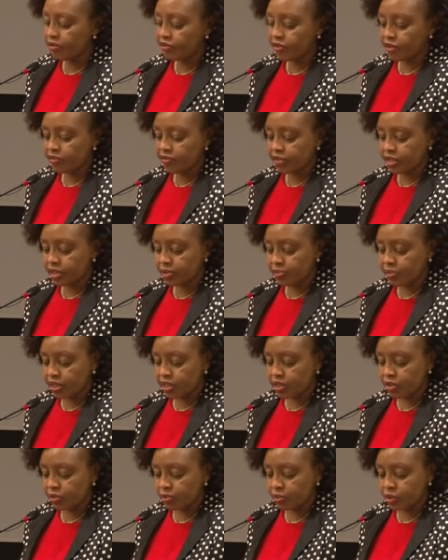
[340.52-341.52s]
of
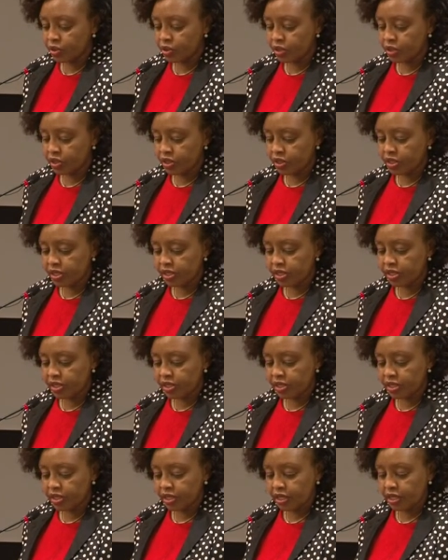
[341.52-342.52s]
investment
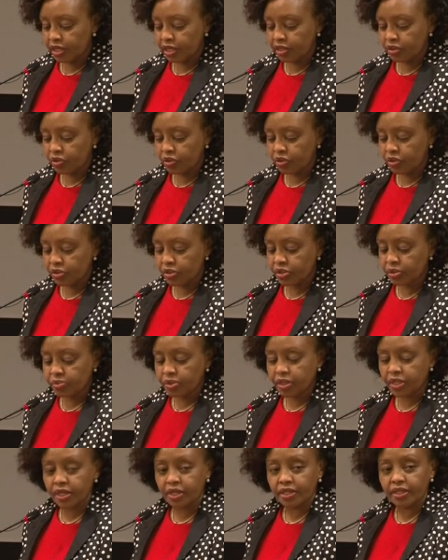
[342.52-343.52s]
opportunities in the tourism
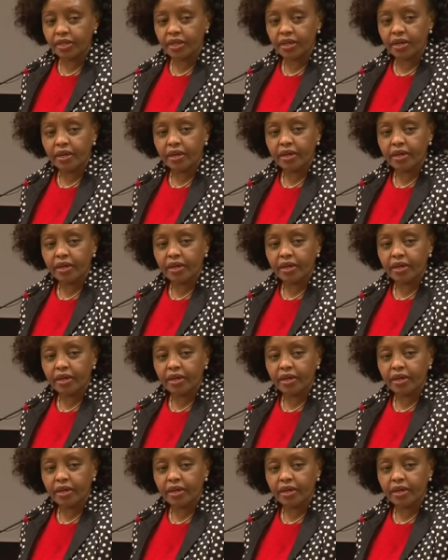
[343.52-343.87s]
sector